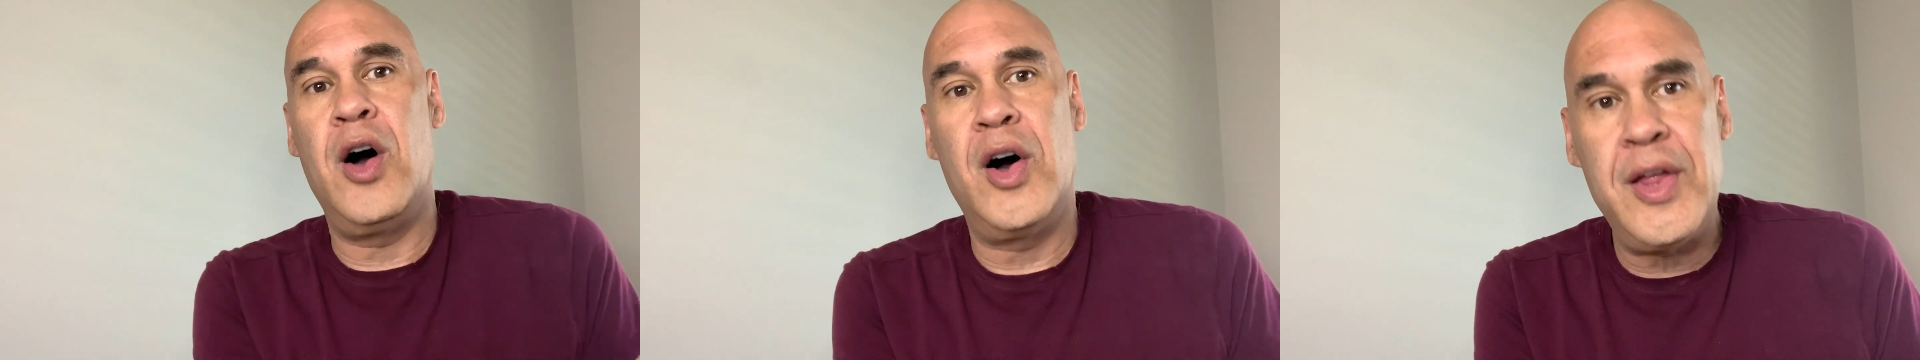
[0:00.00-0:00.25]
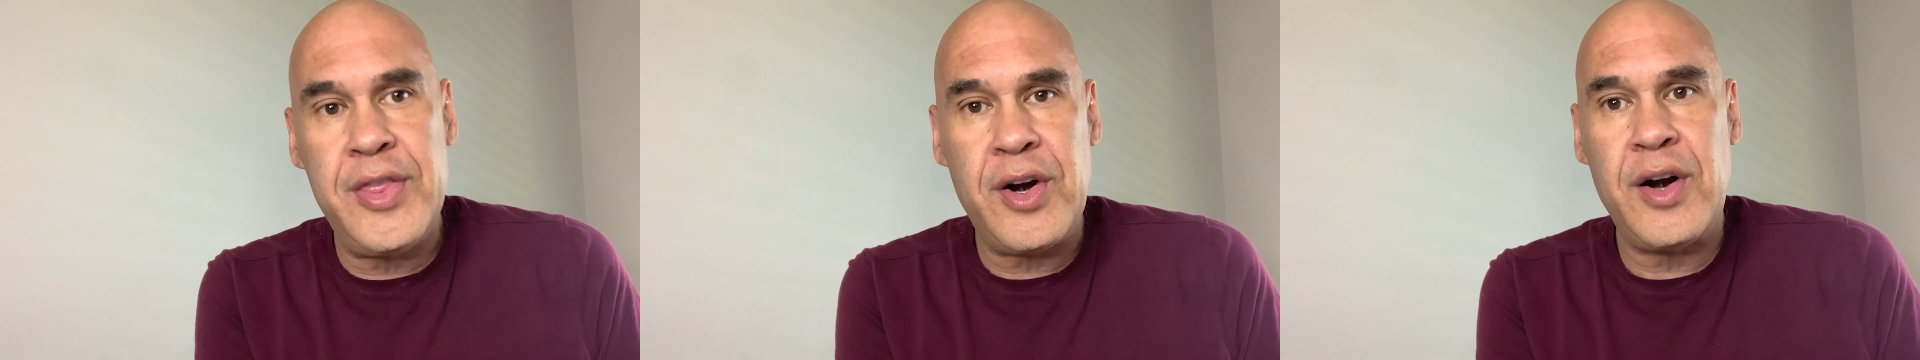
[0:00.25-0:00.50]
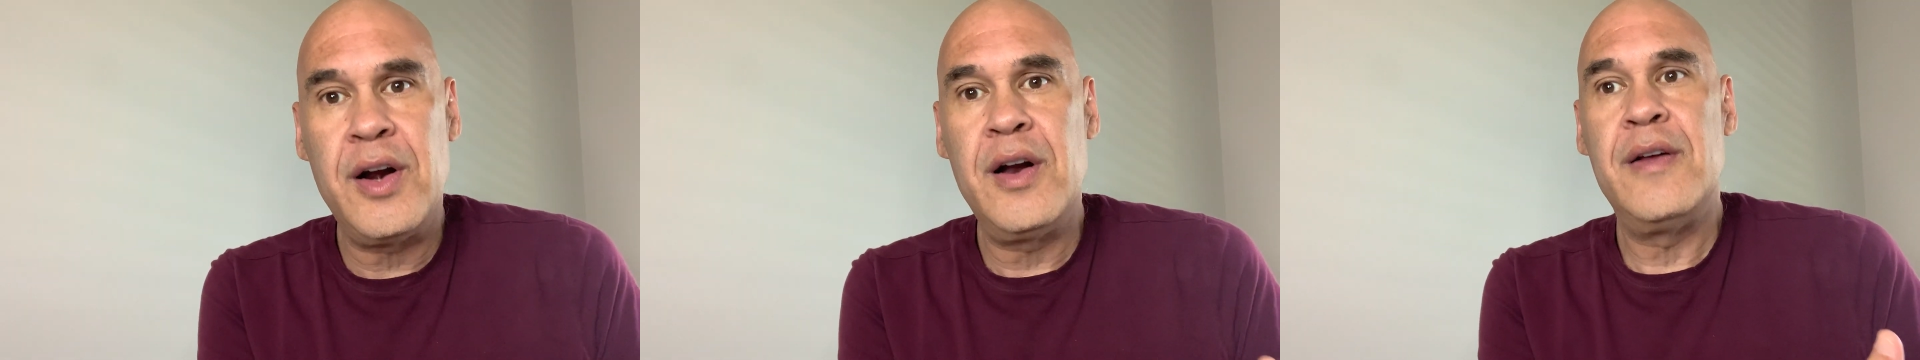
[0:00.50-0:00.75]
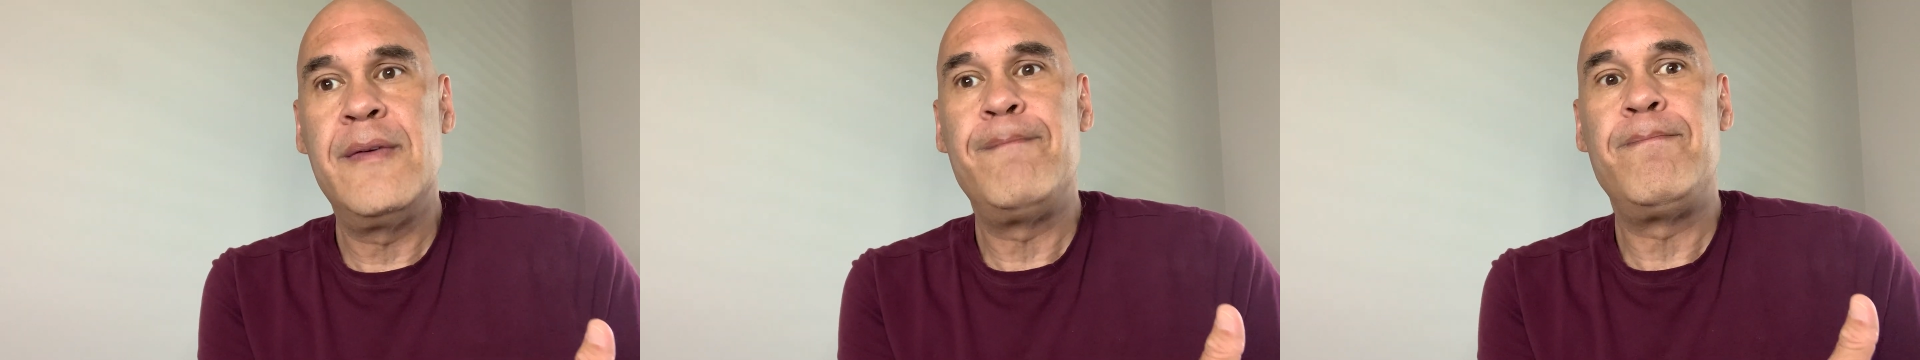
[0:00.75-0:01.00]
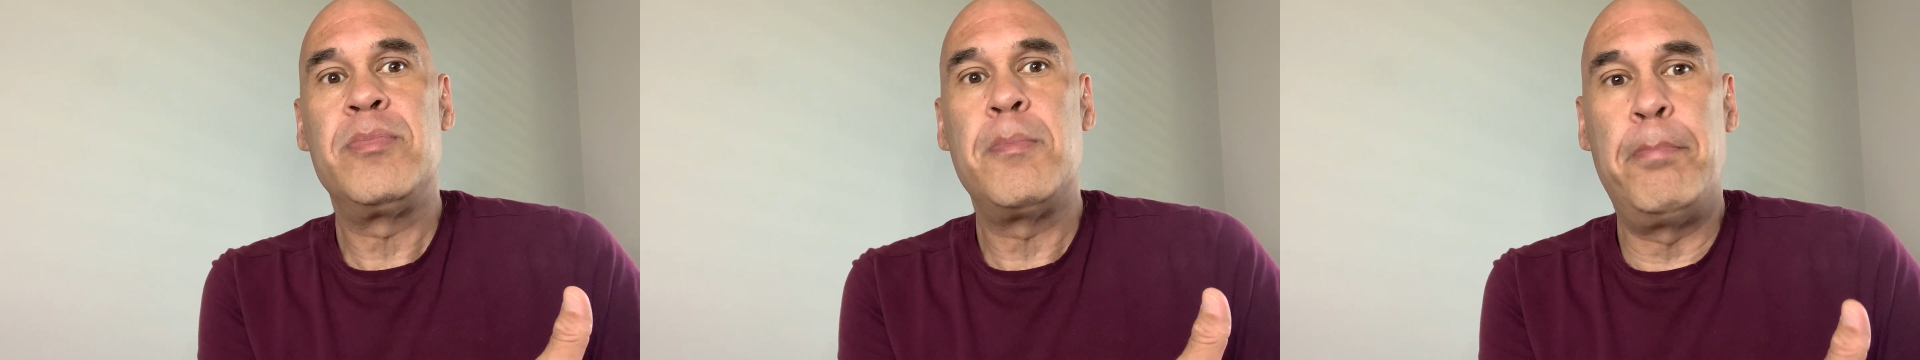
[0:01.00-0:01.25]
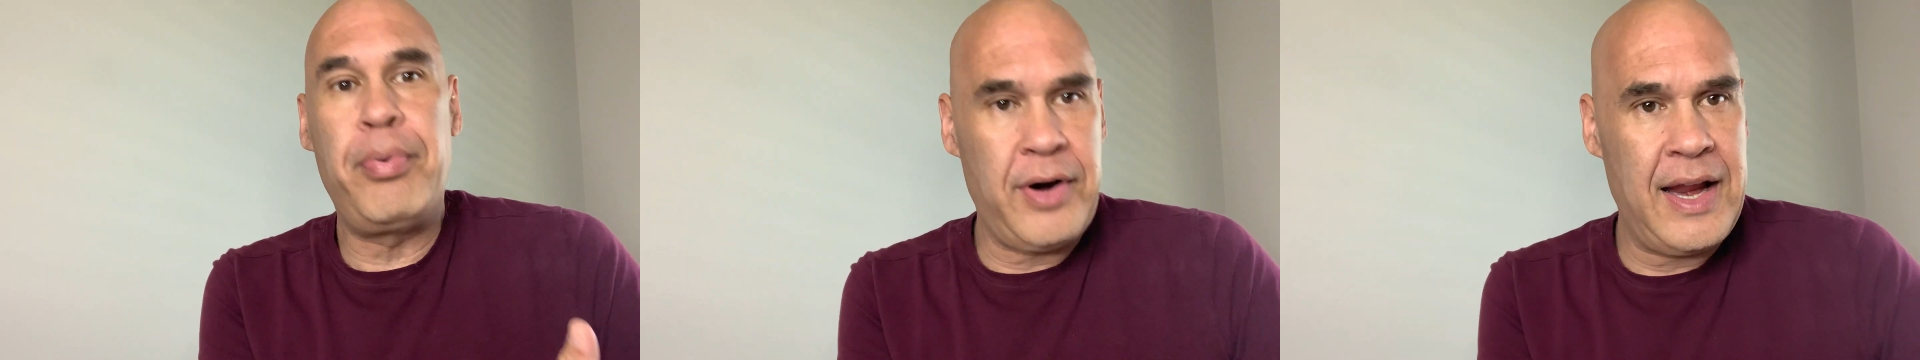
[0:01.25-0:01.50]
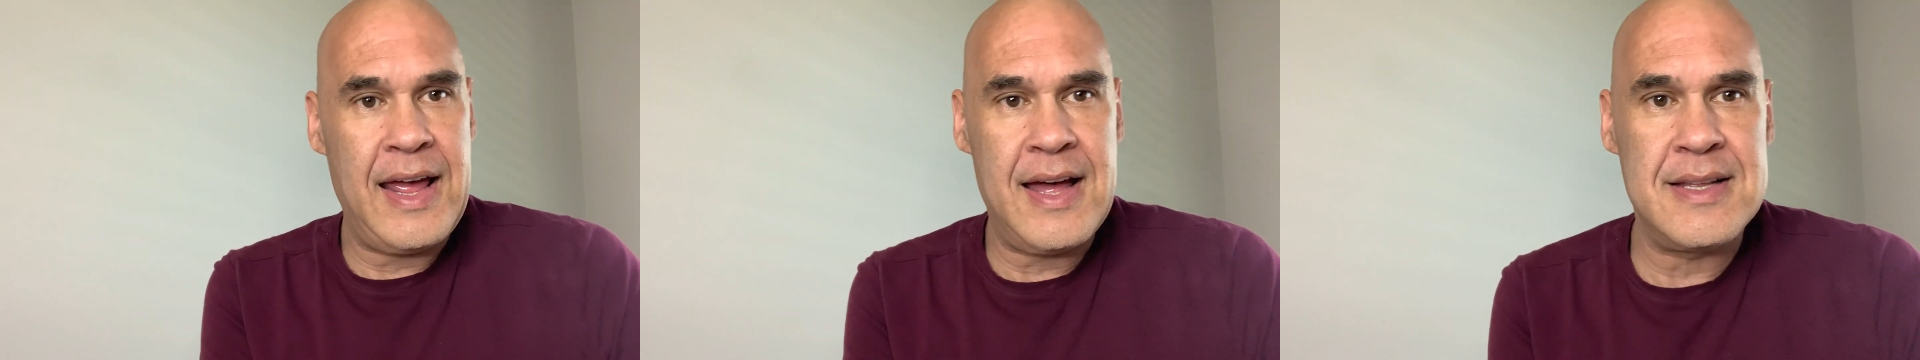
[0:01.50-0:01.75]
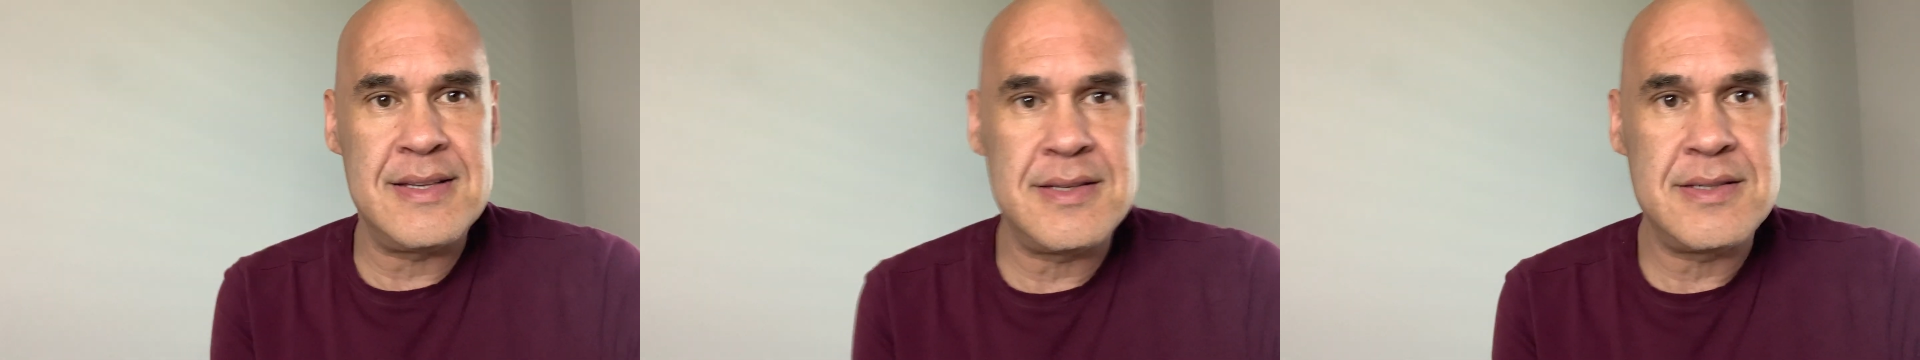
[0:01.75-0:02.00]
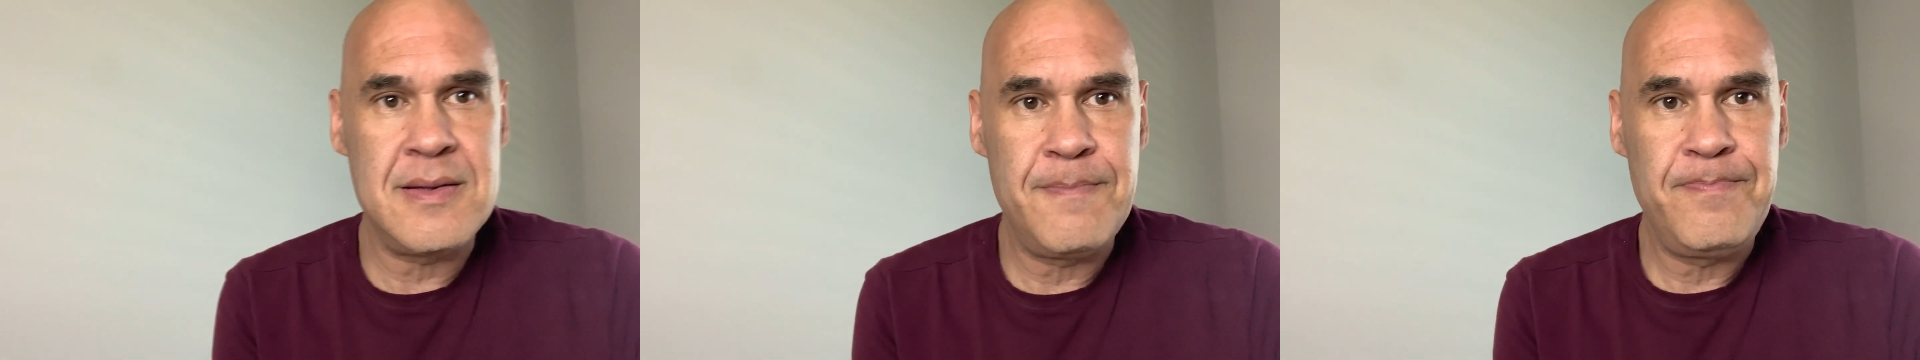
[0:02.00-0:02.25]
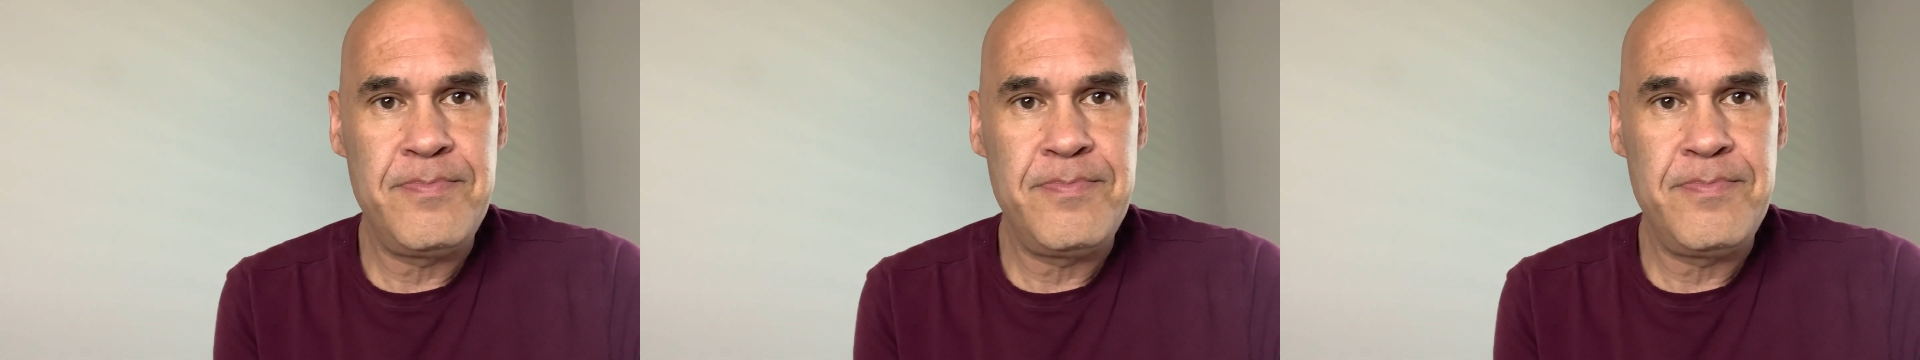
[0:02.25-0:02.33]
other brands.